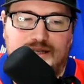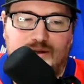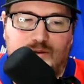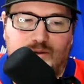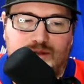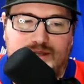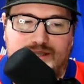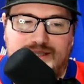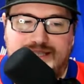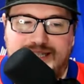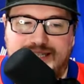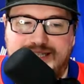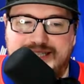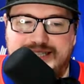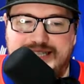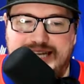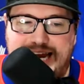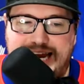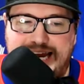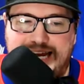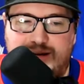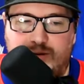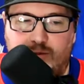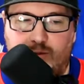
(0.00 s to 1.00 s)
it was 6 to
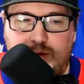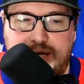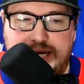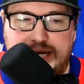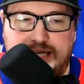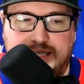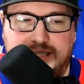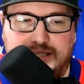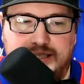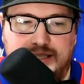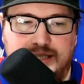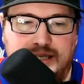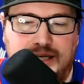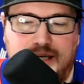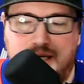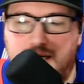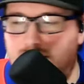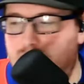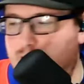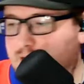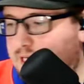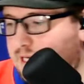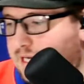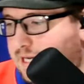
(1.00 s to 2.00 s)
8 weeks,
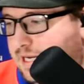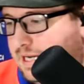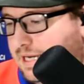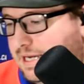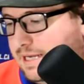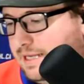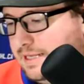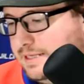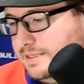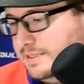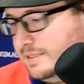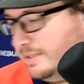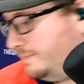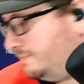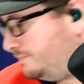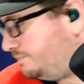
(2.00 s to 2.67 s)
and